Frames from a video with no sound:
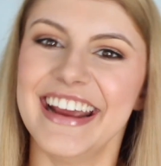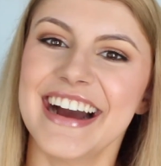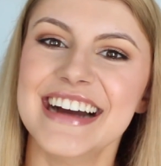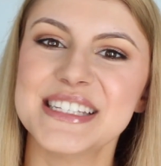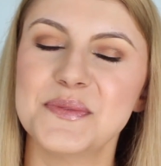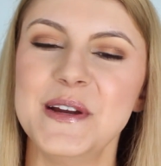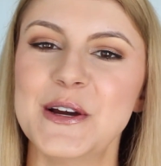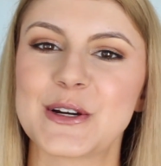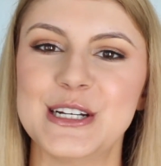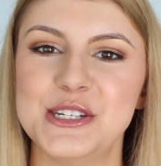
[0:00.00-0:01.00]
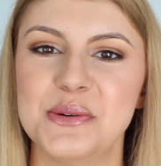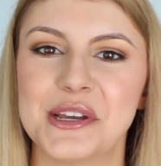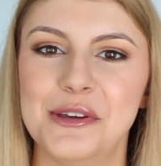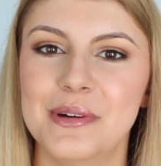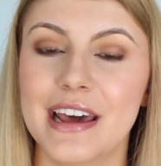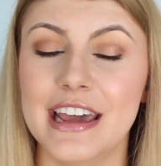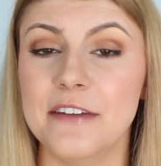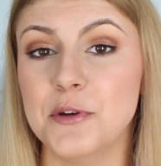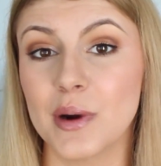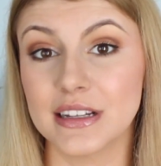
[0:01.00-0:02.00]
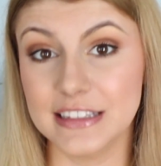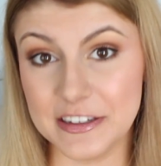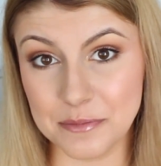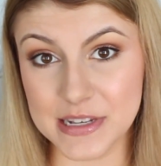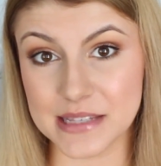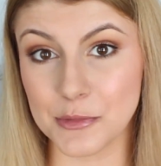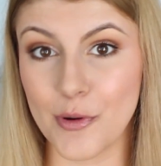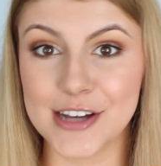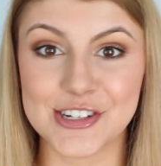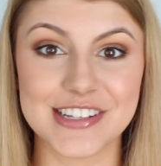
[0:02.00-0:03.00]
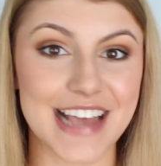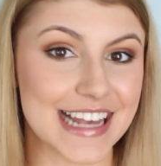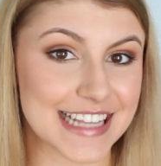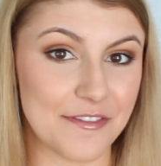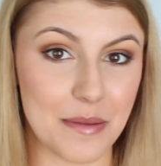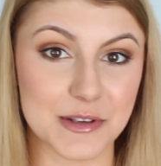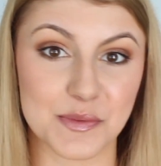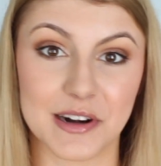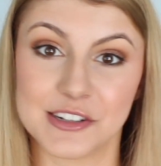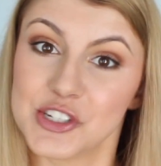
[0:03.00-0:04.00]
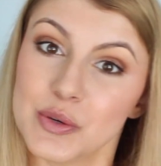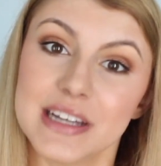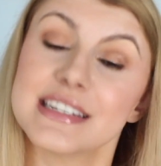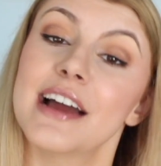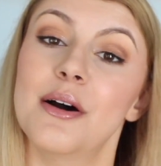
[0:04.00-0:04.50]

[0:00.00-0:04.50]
Hey guys, we are going to do a Q&A. If you want to leave me some questions, Ask FM is where to do it.